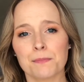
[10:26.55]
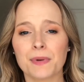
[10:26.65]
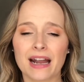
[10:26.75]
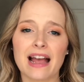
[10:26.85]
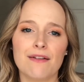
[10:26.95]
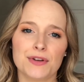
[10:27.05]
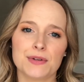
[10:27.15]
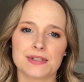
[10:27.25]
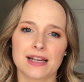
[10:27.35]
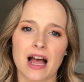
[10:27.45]
but I have
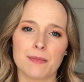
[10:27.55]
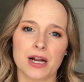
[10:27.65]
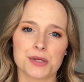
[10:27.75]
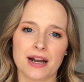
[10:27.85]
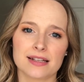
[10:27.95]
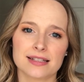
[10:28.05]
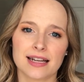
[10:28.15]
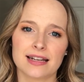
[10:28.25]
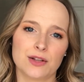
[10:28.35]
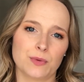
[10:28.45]
used it on my dry skin in the